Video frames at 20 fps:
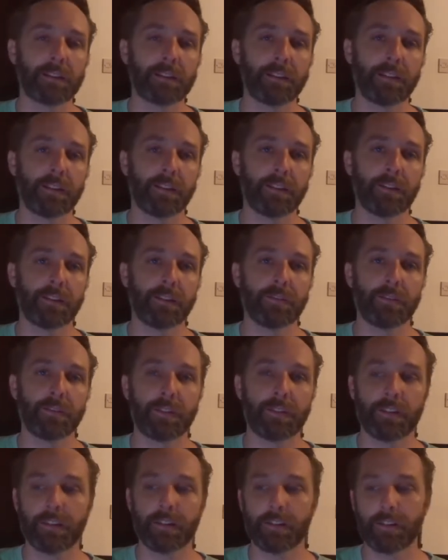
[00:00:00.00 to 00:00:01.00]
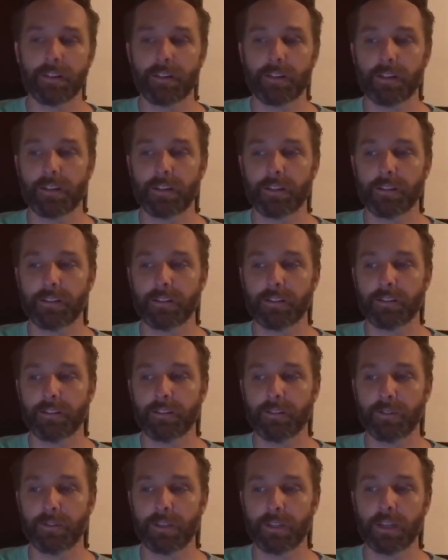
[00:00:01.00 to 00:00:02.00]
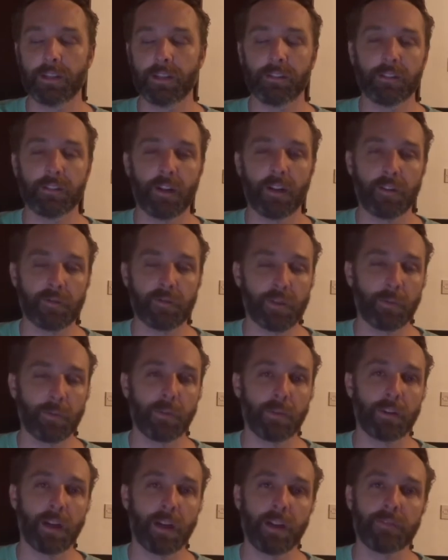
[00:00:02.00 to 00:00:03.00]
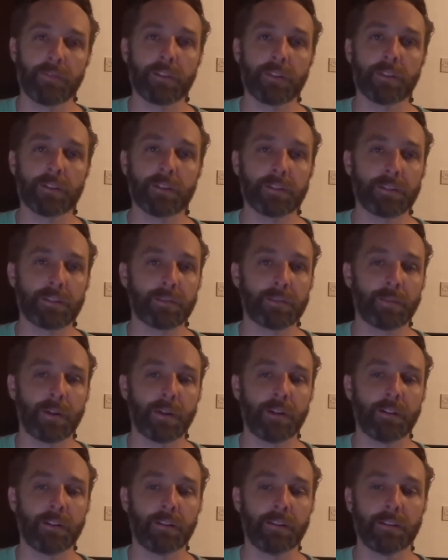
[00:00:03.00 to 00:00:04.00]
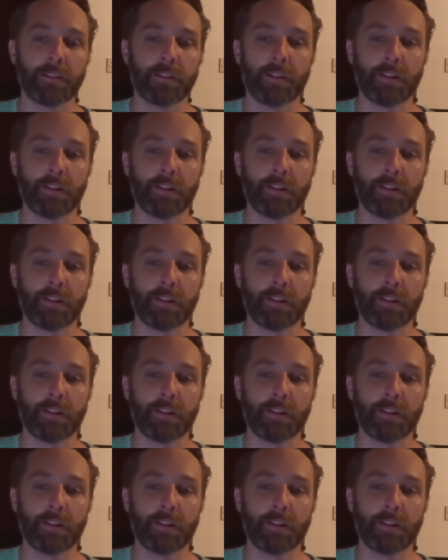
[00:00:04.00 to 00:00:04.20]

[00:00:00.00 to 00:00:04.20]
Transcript: You can get in a lot of trouble, and I've done this as well.